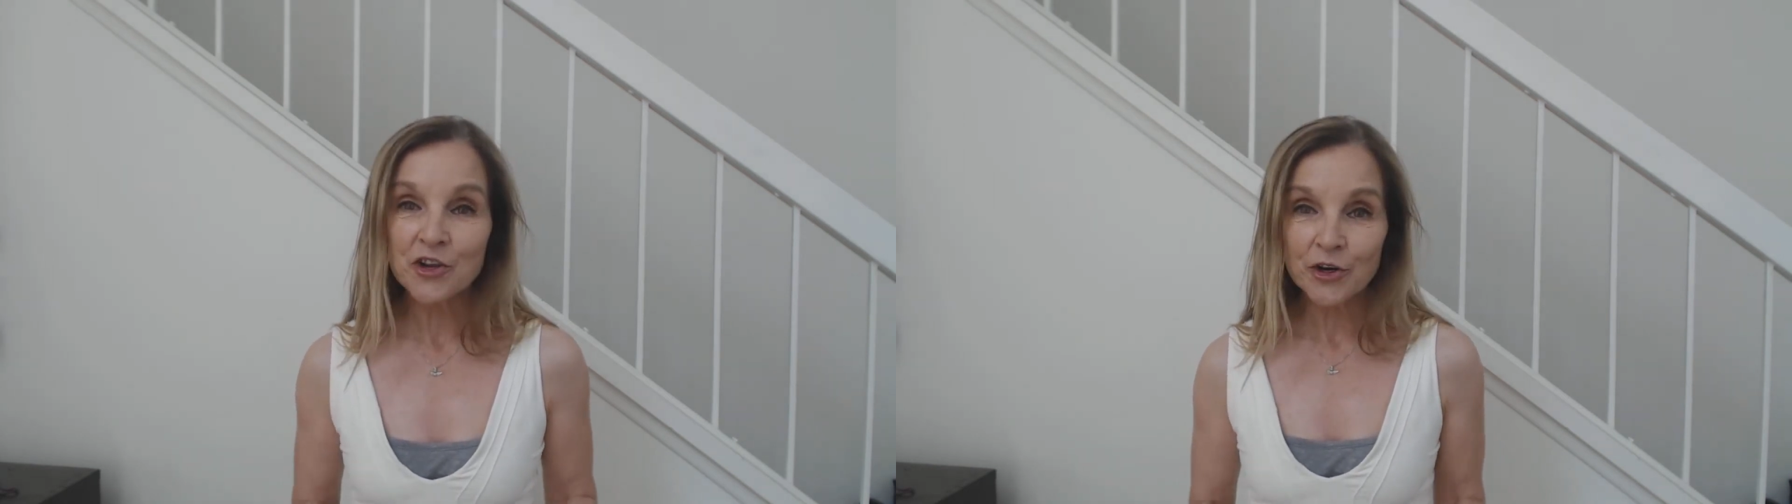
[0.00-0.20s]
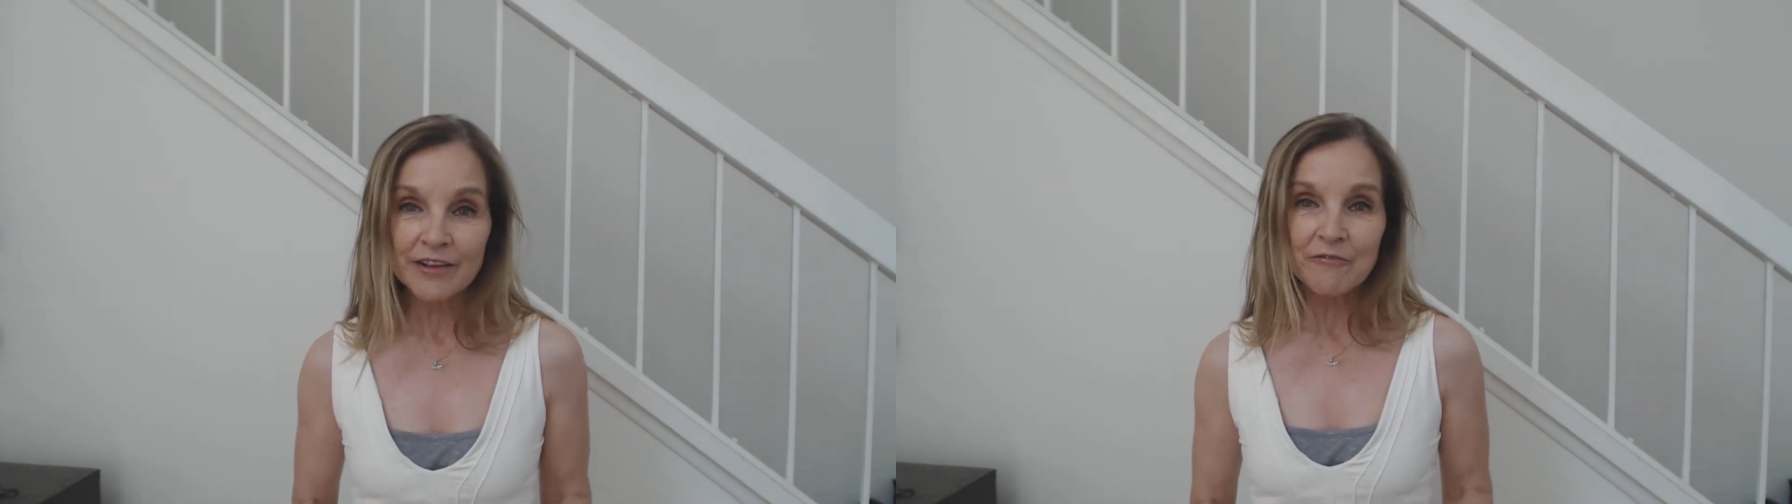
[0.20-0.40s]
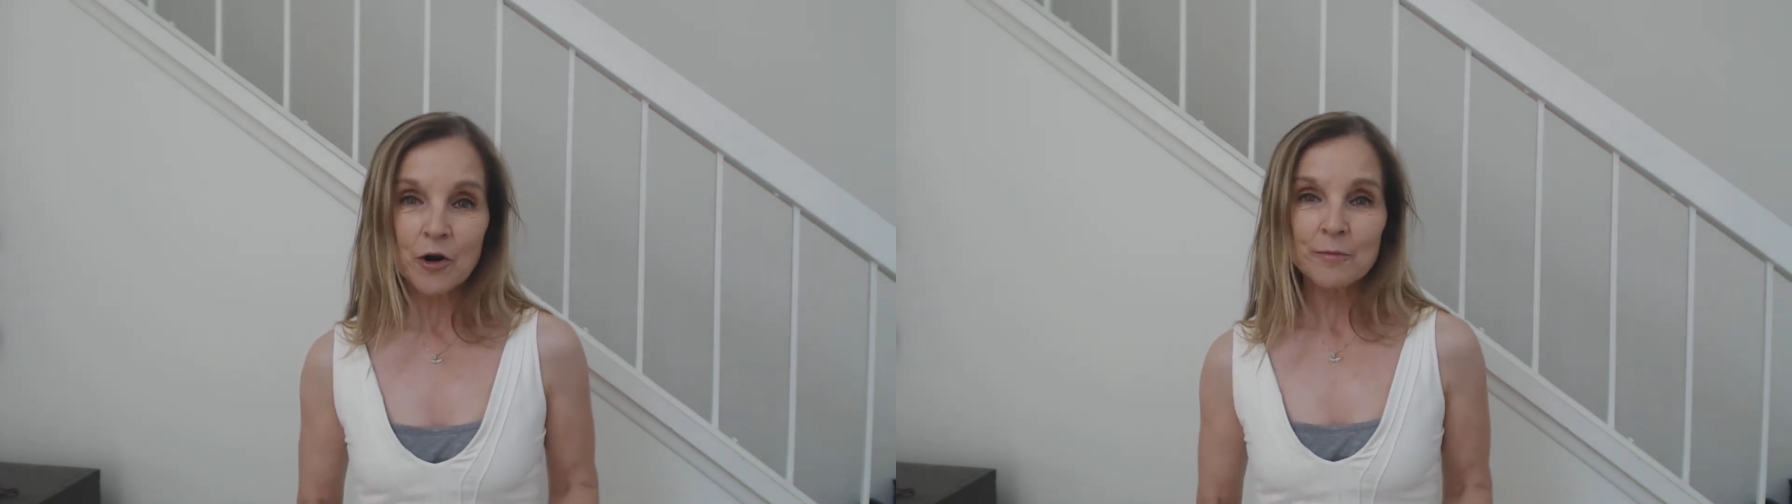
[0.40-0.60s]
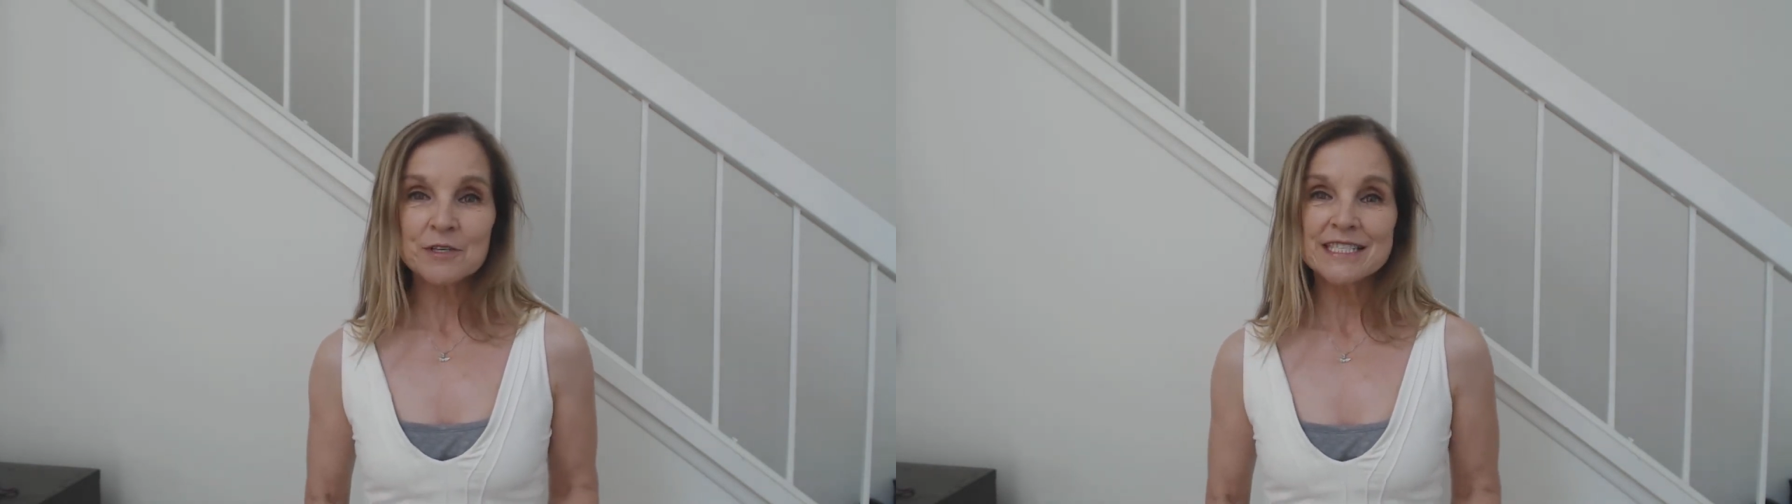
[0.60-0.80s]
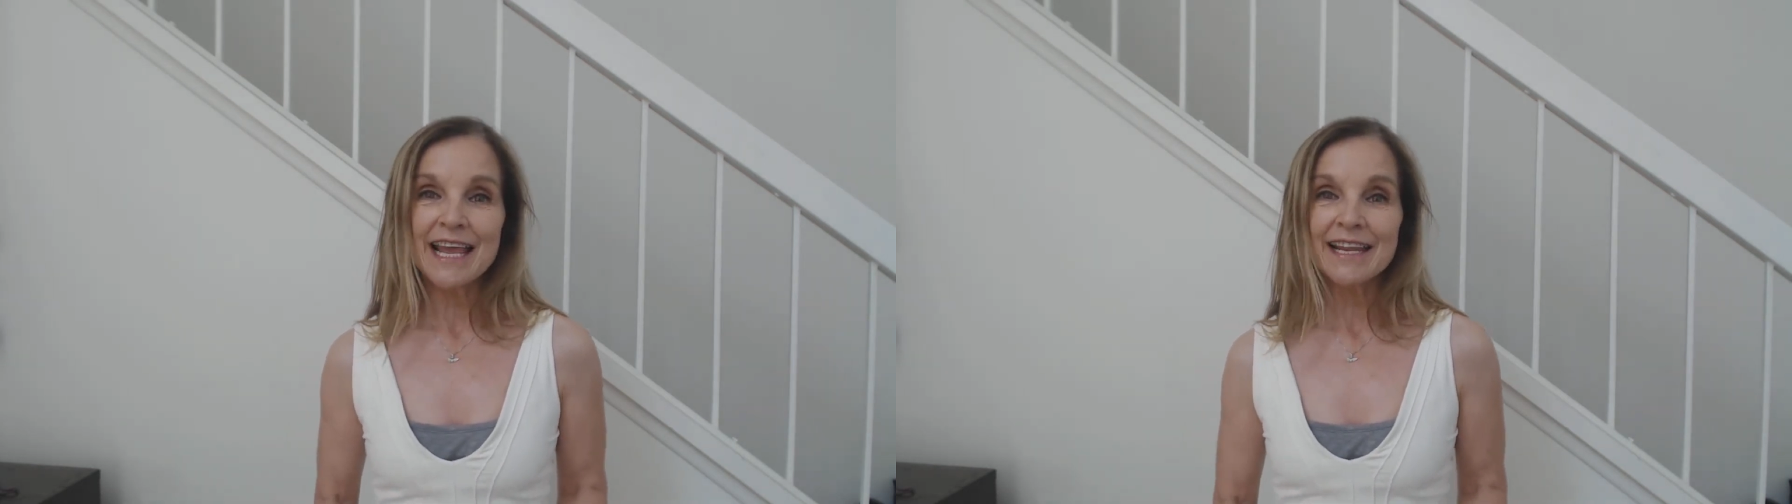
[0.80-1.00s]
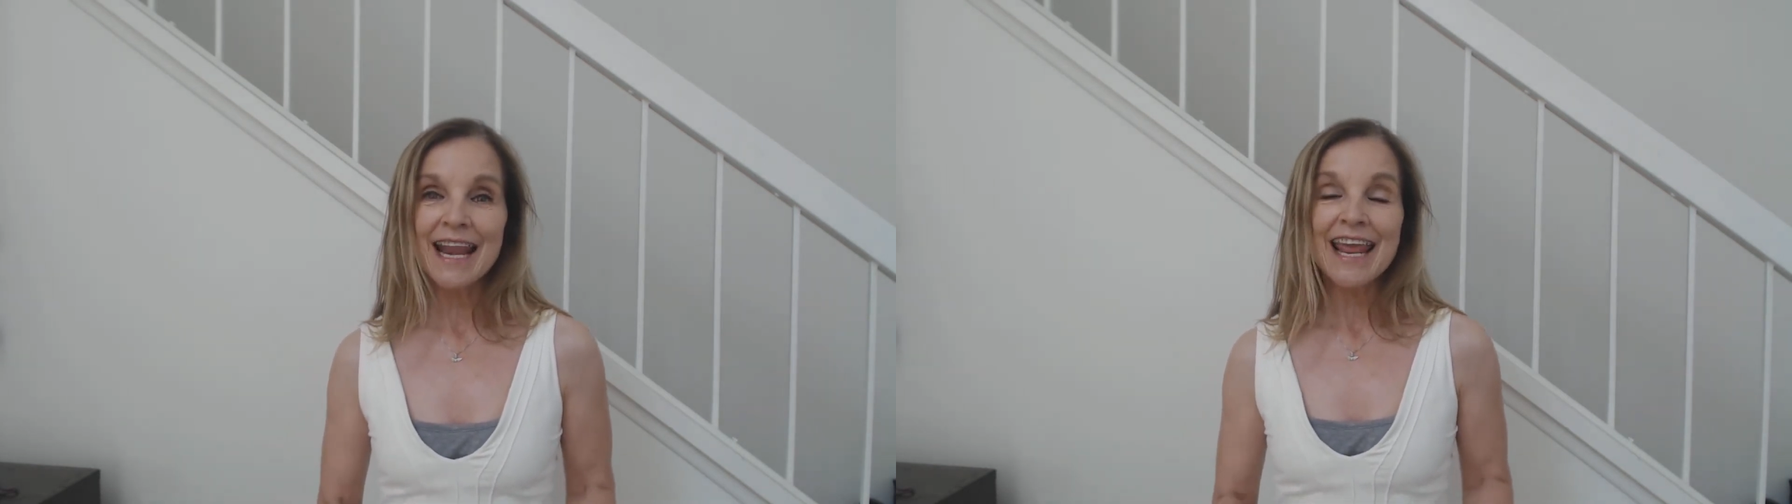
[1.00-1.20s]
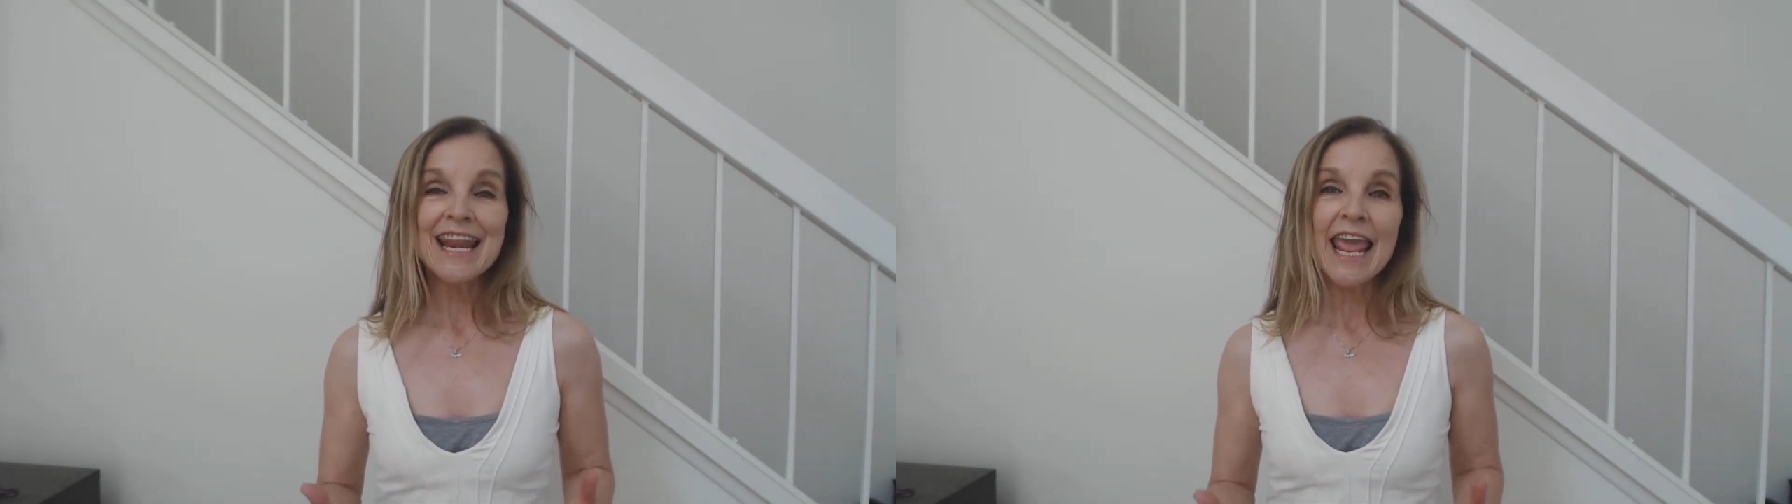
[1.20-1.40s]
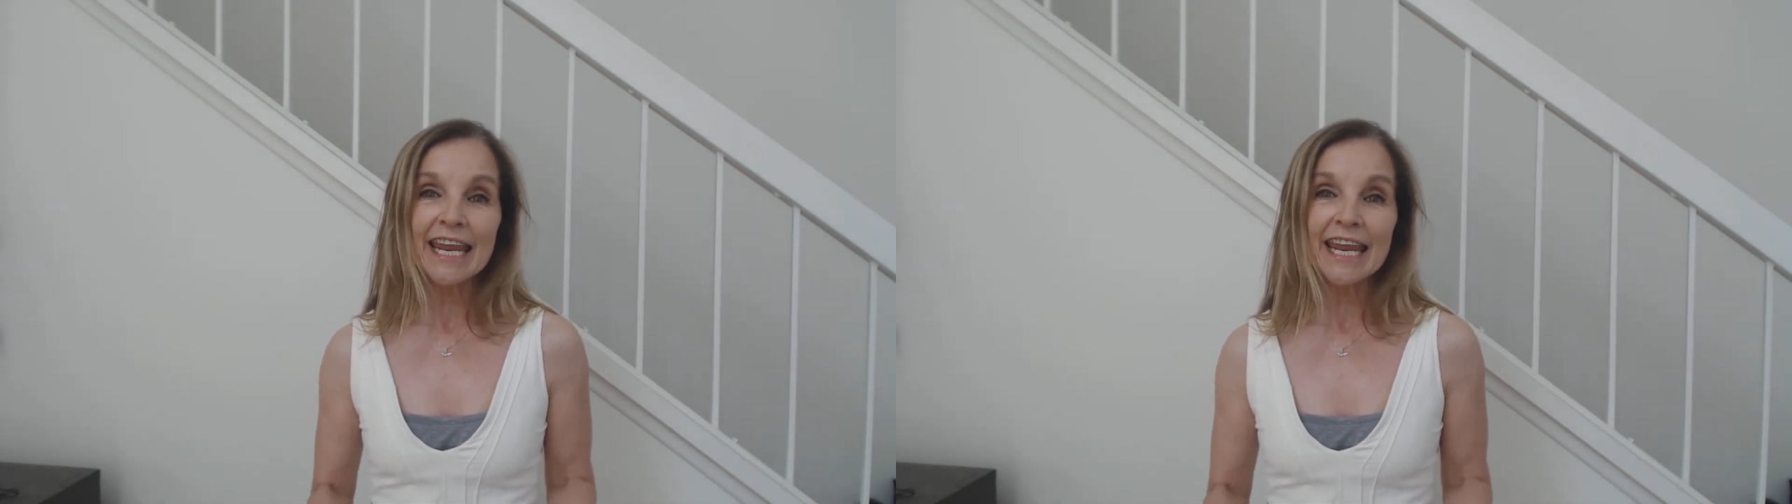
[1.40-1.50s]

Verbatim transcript: thirty-four percent and